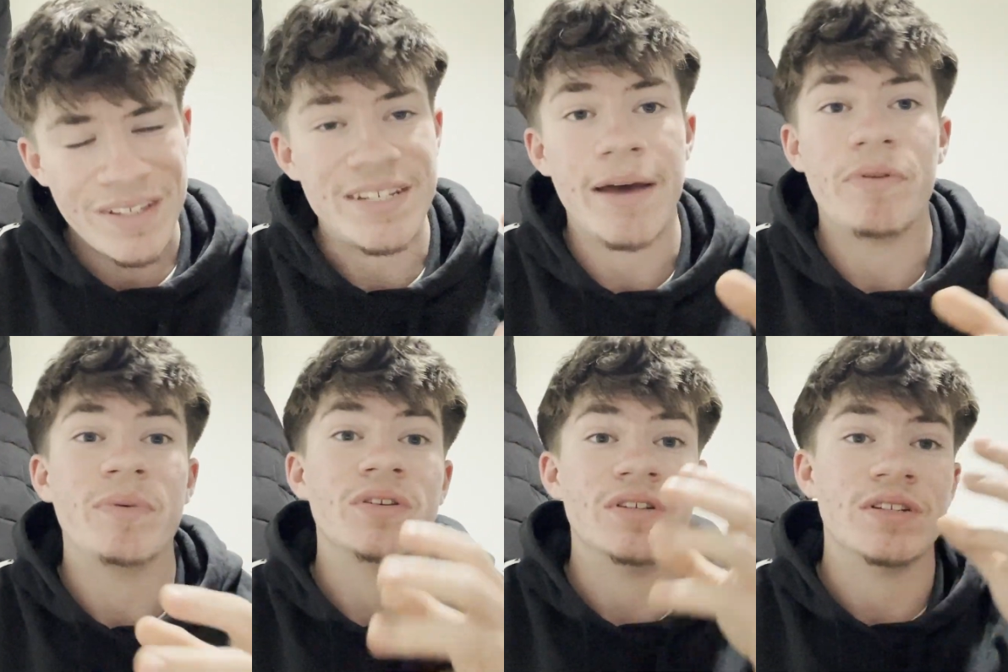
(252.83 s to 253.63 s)
depth,
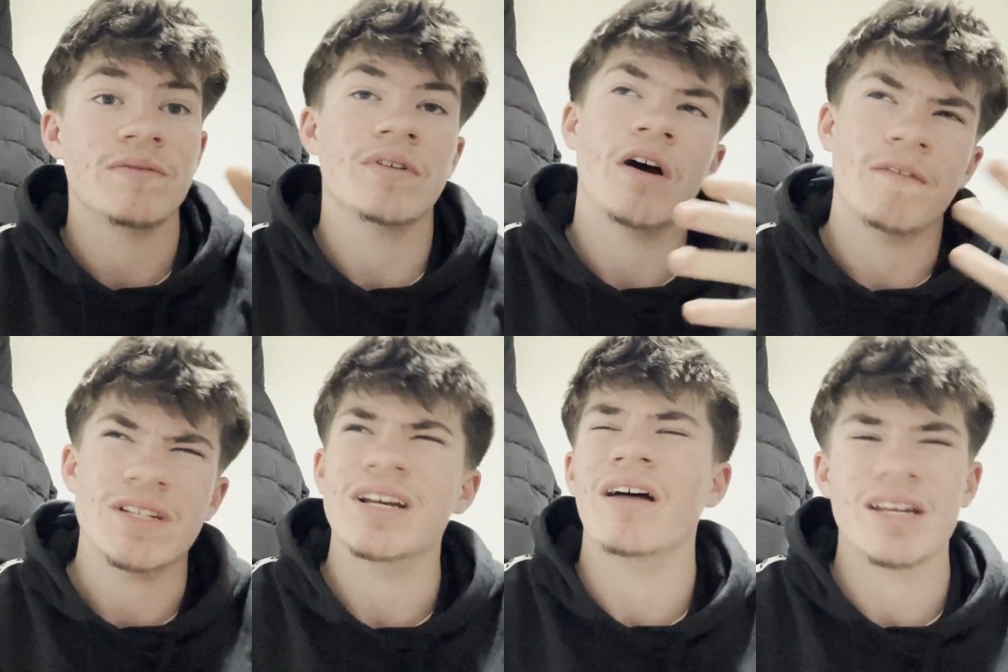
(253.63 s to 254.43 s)
because
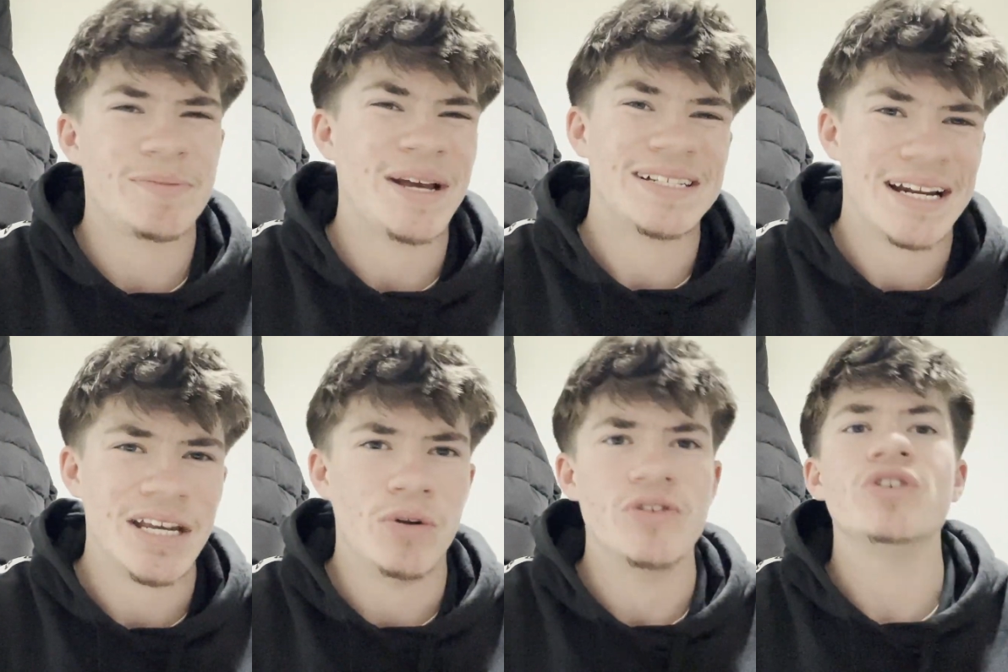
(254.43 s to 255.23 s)
obviously I expect
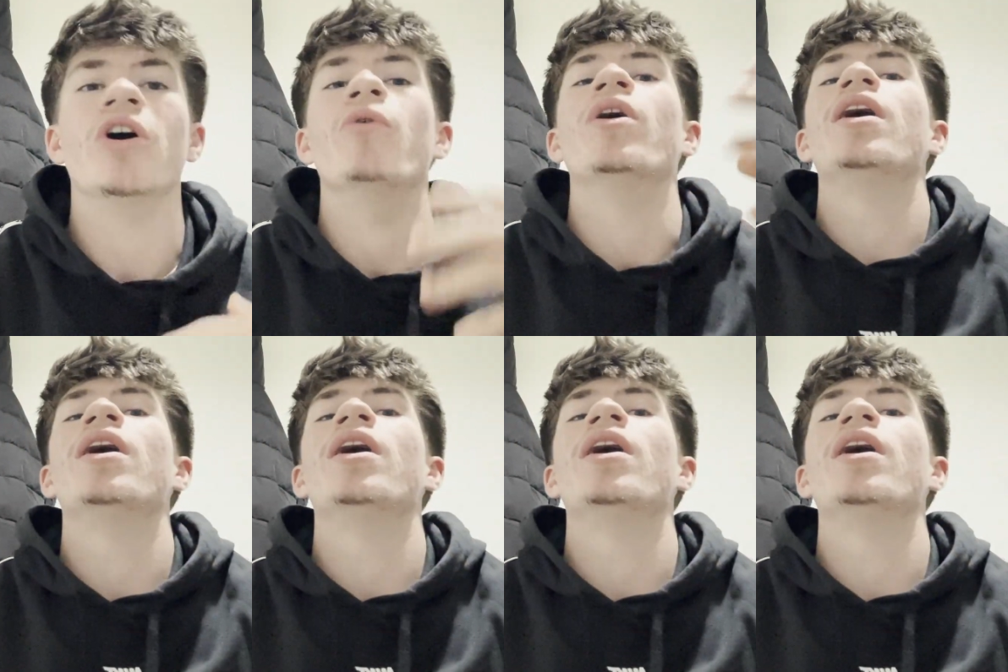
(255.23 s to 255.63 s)
Zaniolo to go.